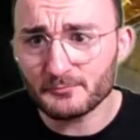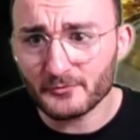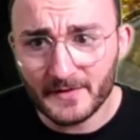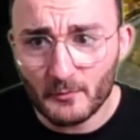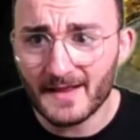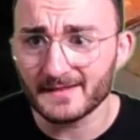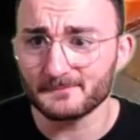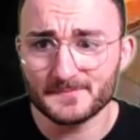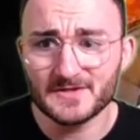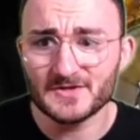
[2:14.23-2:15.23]
pretty well
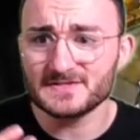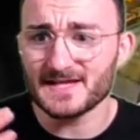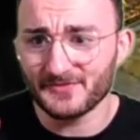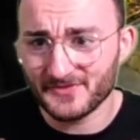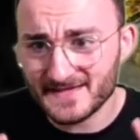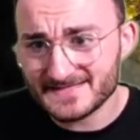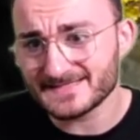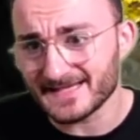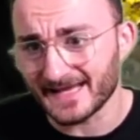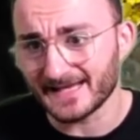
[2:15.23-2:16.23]
because this
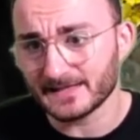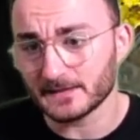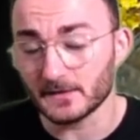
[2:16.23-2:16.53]
game